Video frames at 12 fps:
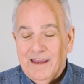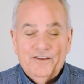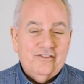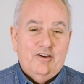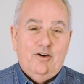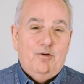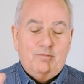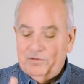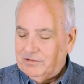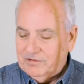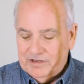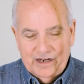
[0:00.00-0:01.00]
So,
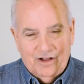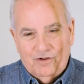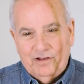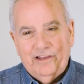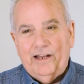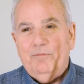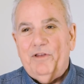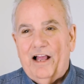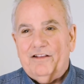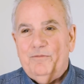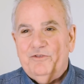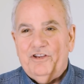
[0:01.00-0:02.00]
let them
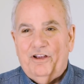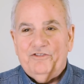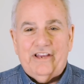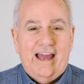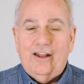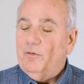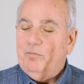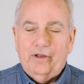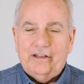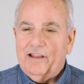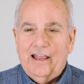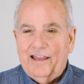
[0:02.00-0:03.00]
knock themselves out,
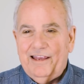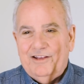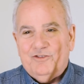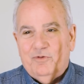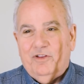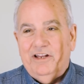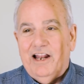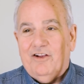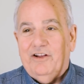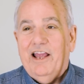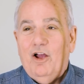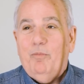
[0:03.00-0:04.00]
but it's really
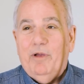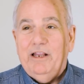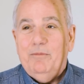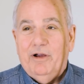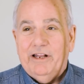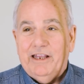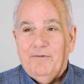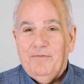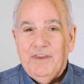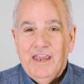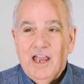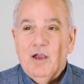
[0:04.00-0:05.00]
not going to help anybody.
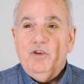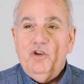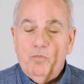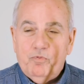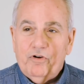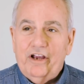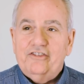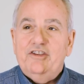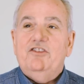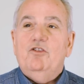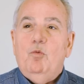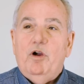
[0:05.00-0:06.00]
You price
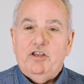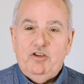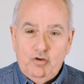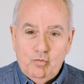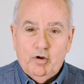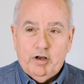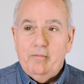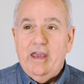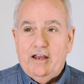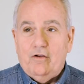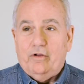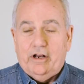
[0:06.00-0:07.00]
it to what you want to
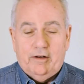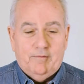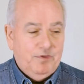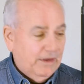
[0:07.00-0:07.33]
make on it.